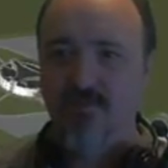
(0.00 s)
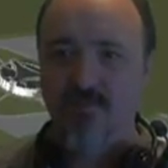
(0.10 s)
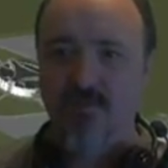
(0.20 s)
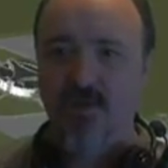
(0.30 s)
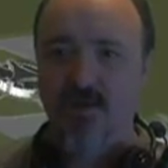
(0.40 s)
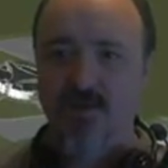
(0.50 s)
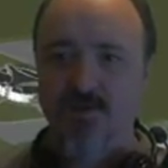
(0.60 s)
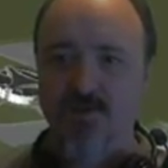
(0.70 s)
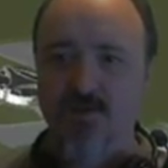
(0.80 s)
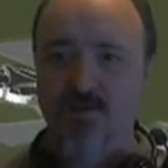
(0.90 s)
yeah, unless
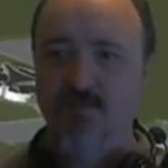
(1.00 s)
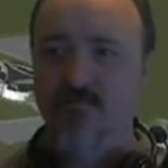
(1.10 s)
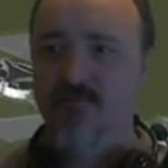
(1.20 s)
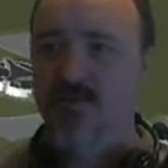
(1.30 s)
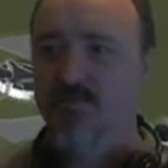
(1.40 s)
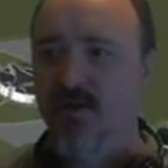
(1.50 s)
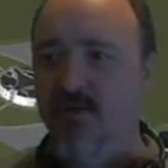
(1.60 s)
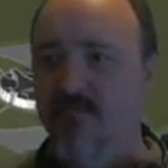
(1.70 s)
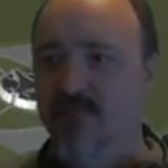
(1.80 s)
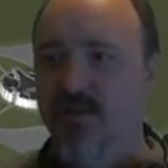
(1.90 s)
you just spout
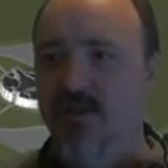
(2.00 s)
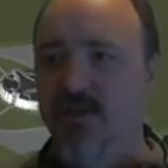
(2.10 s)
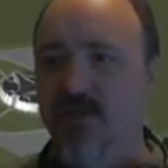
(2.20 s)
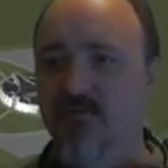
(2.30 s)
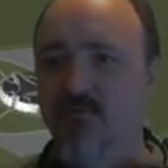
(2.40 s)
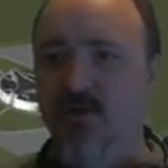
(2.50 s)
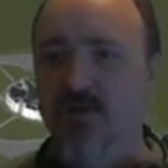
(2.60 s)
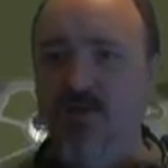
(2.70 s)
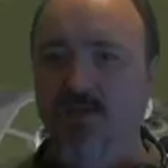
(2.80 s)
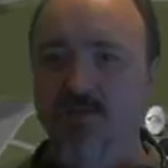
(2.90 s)
a litany of
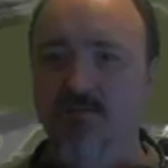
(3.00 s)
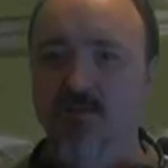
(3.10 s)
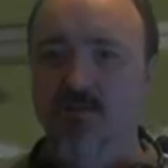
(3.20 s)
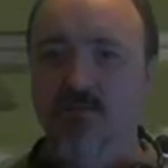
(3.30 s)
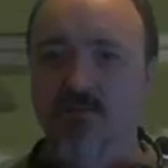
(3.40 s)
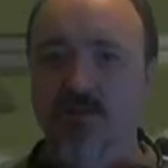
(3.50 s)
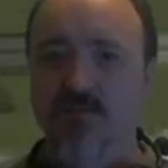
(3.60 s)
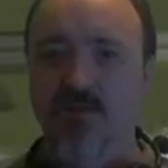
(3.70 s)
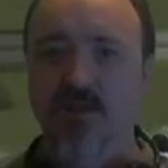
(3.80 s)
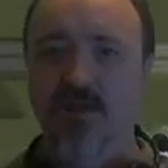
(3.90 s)
racism or
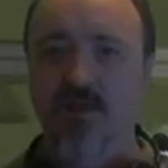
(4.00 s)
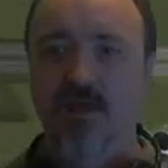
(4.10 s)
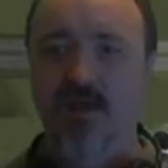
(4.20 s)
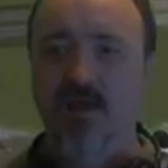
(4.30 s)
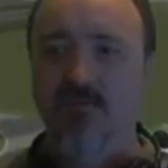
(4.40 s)
something like that.